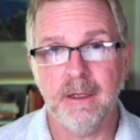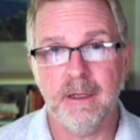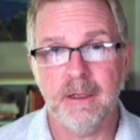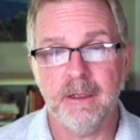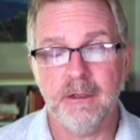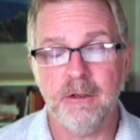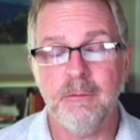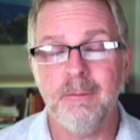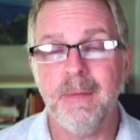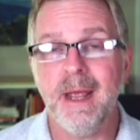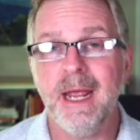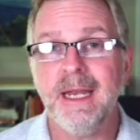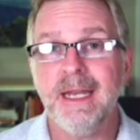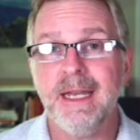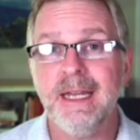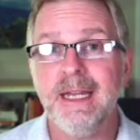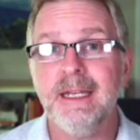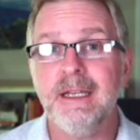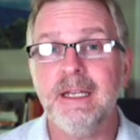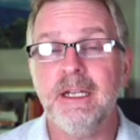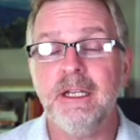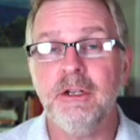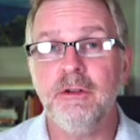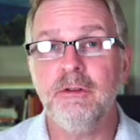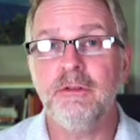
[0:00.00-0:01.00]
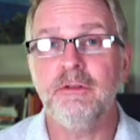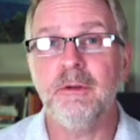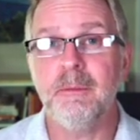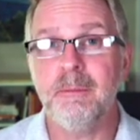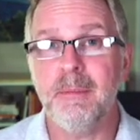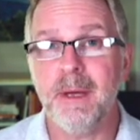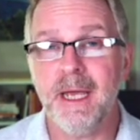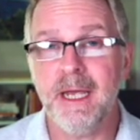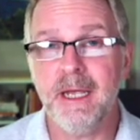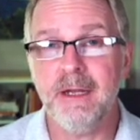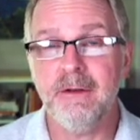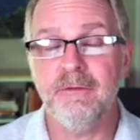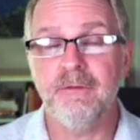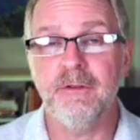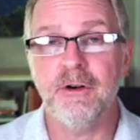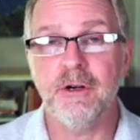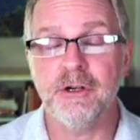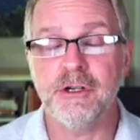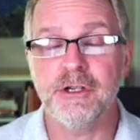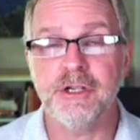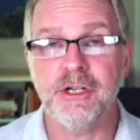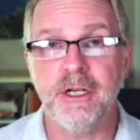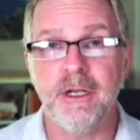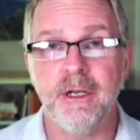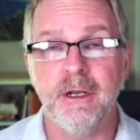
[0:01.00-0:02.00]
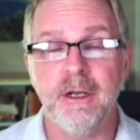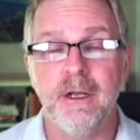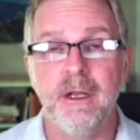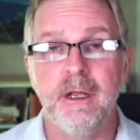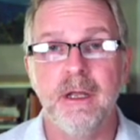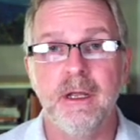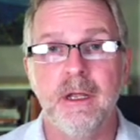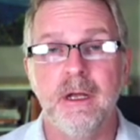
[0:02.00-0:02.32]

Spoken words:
You may need to use a paid version